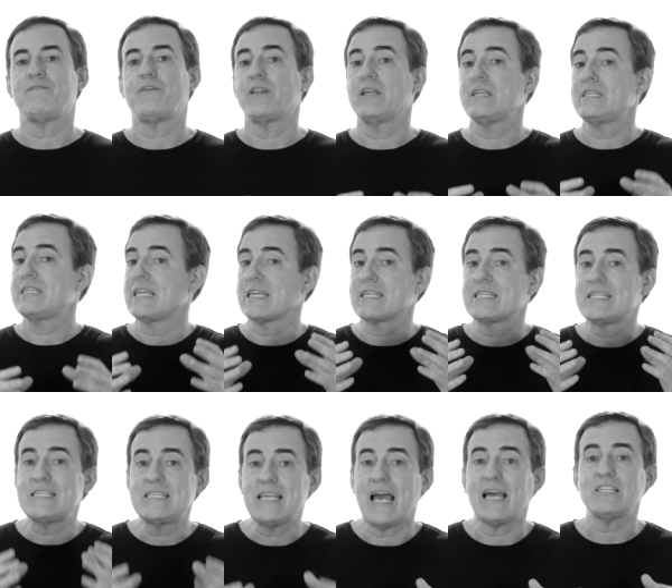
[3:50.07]
for the
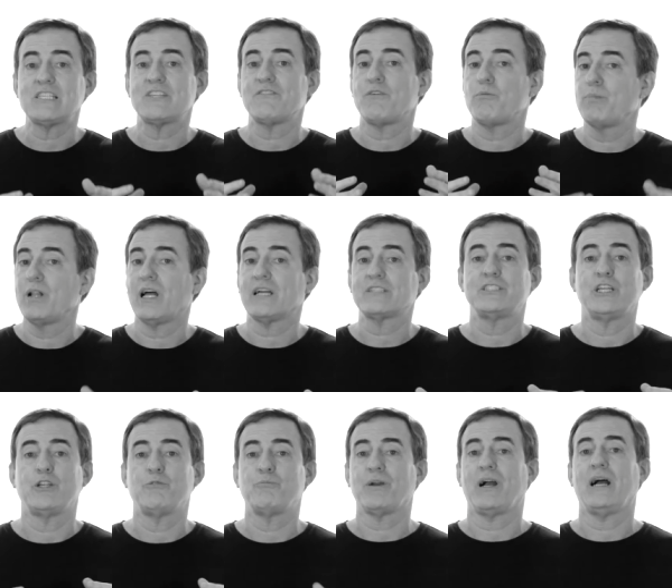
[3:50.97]
success of a
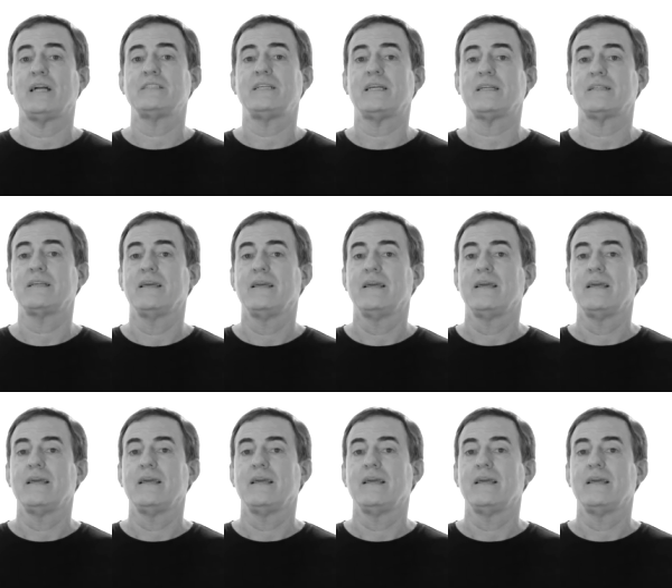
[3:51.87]
blockchain project,